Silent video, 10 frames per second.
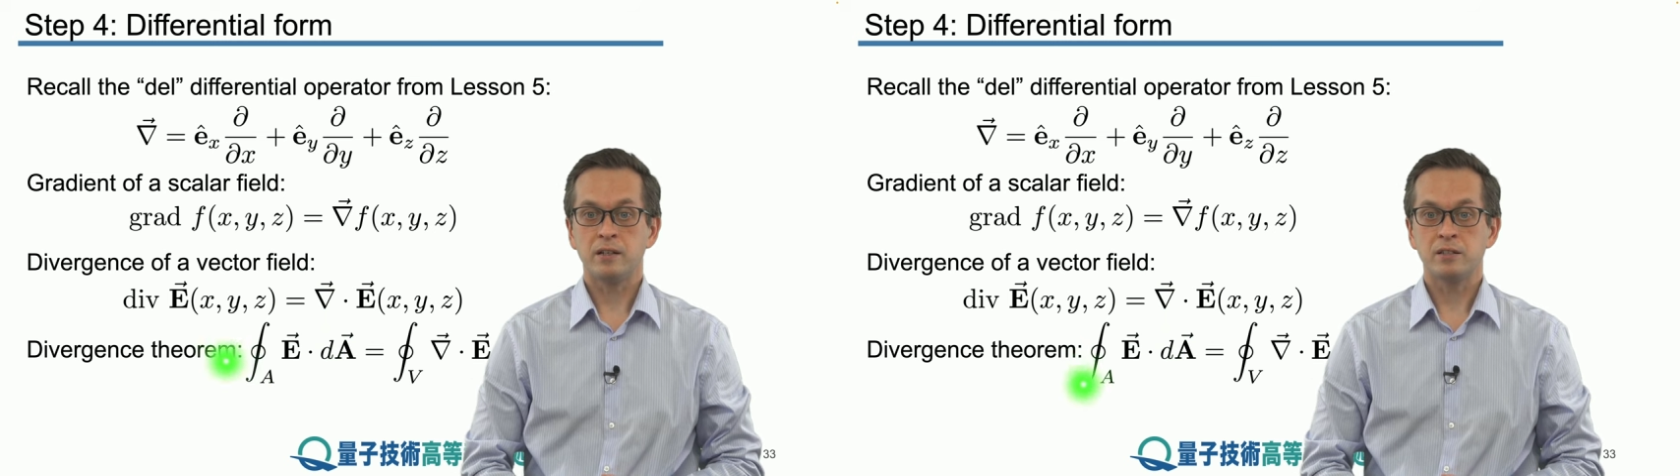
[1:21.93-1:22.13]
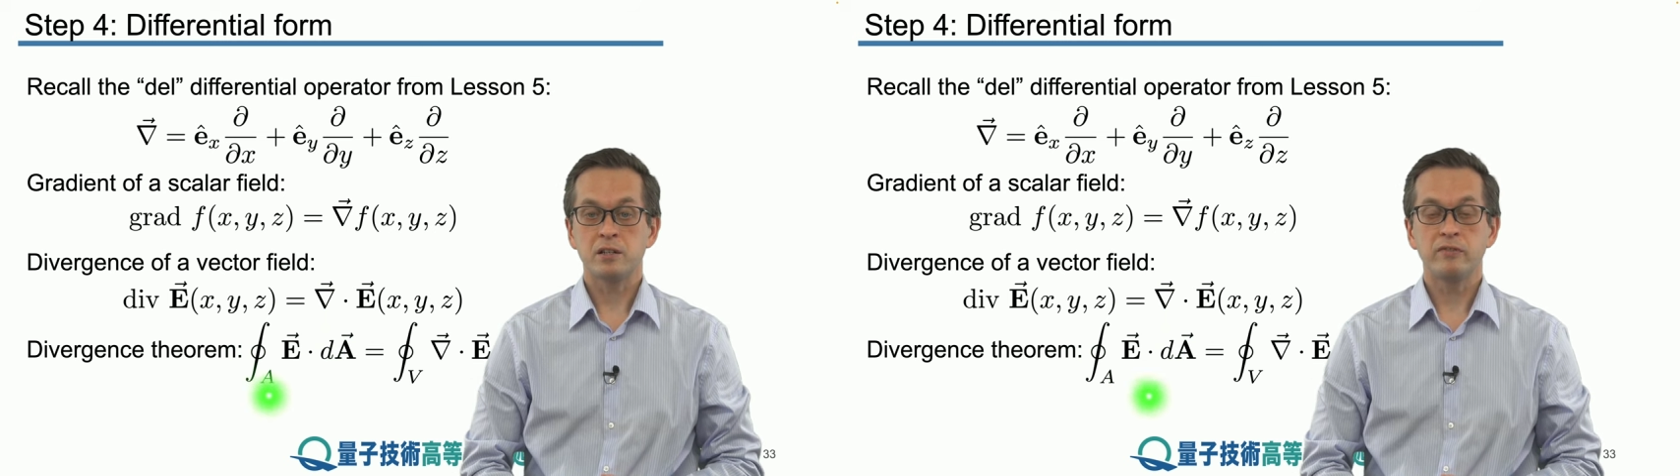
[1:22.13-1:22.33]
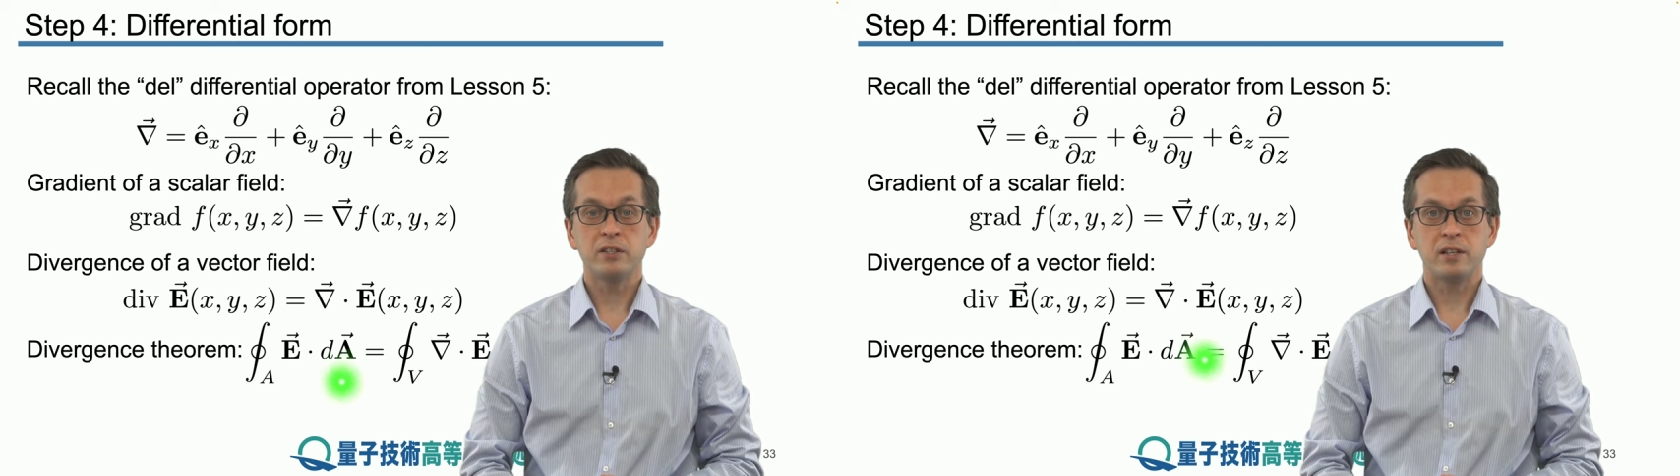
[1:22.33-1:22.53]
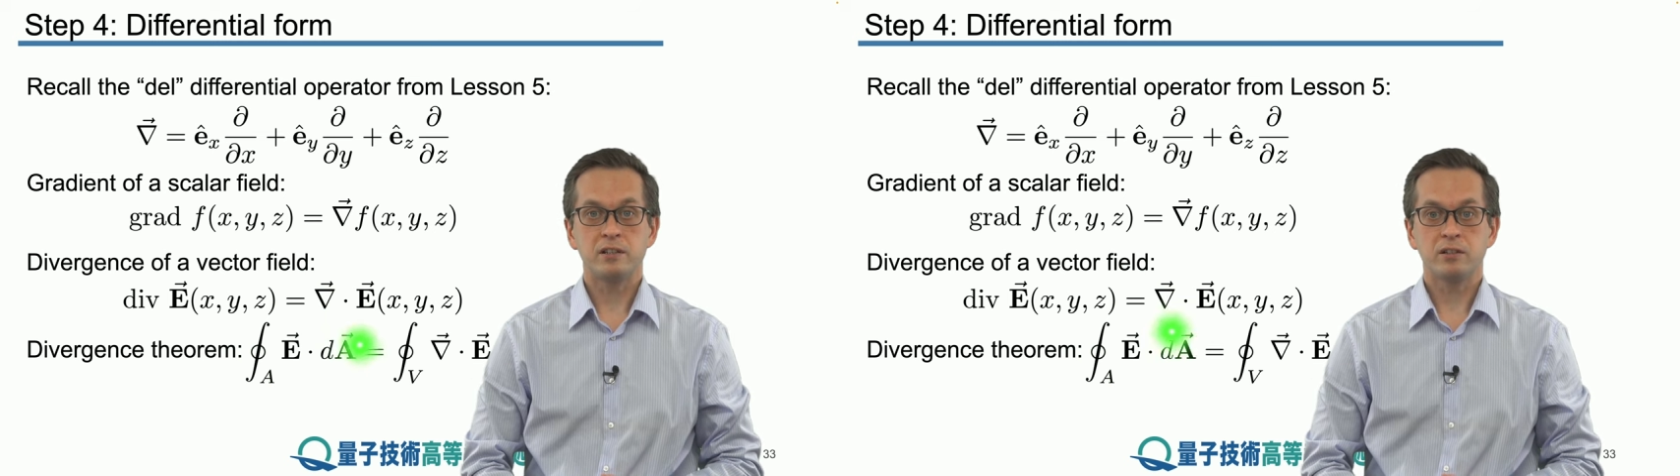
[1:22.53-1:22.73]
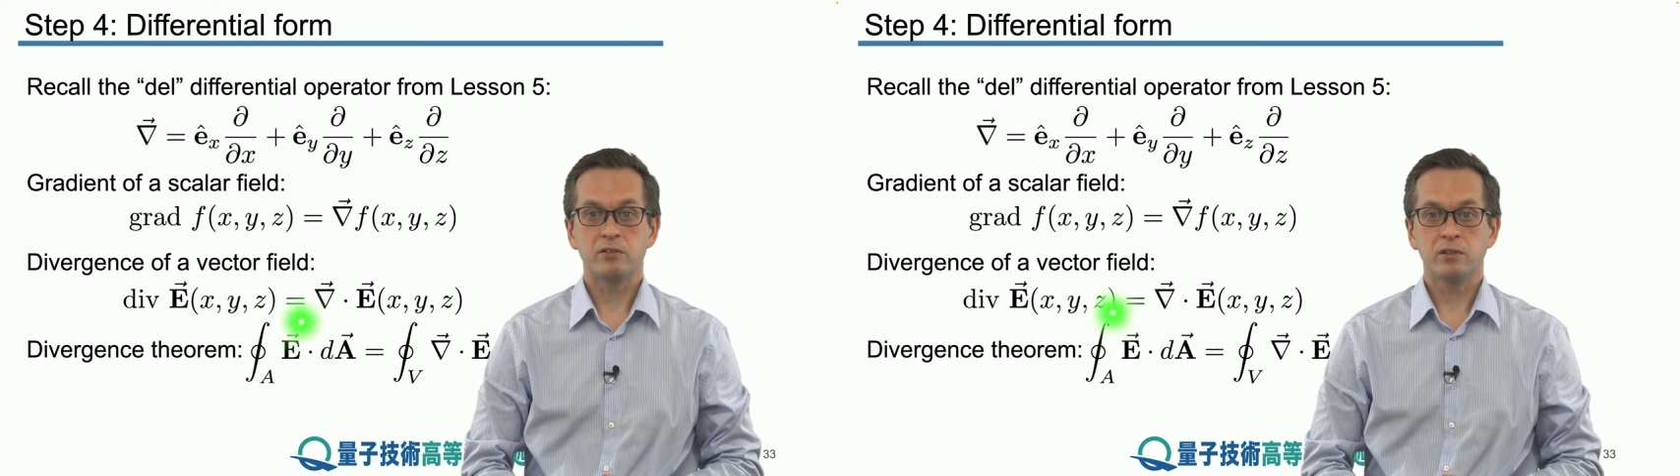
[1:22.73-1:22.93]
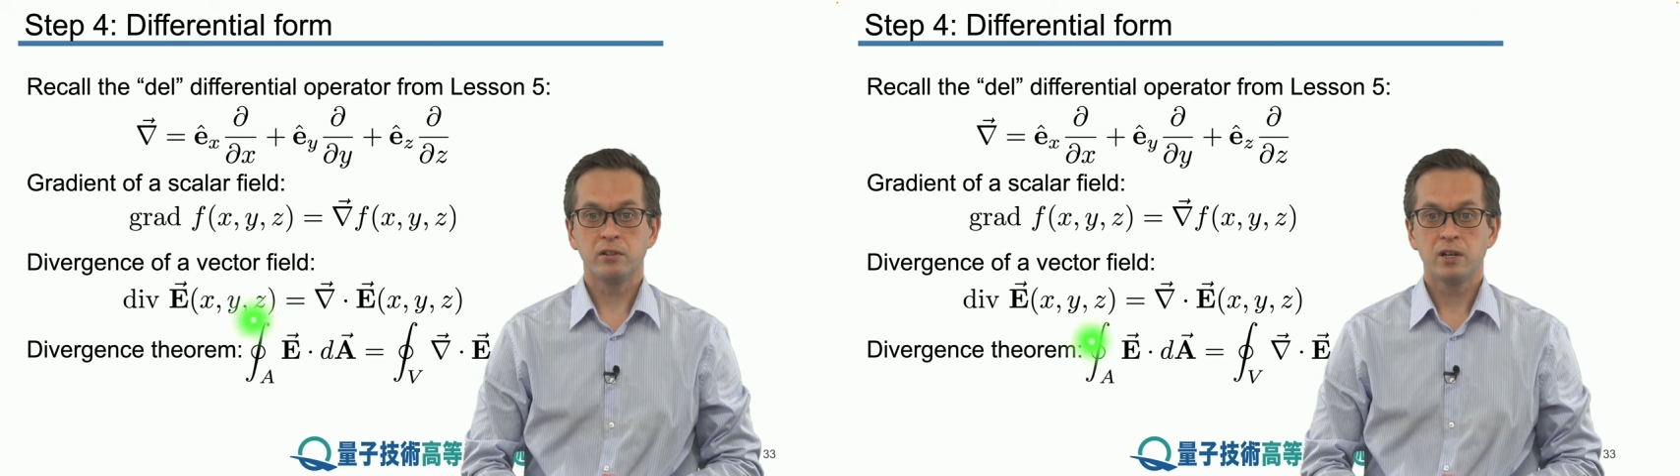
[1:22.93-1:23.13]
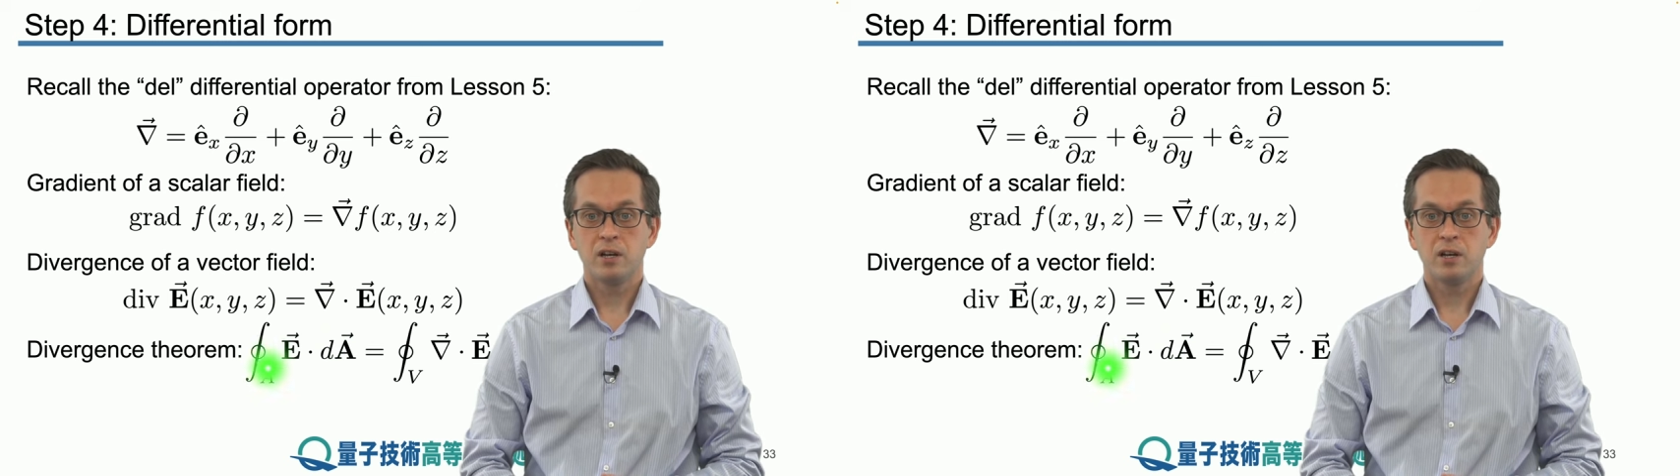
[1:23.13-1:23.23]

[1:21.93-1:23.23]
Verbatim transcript: uh, surface integral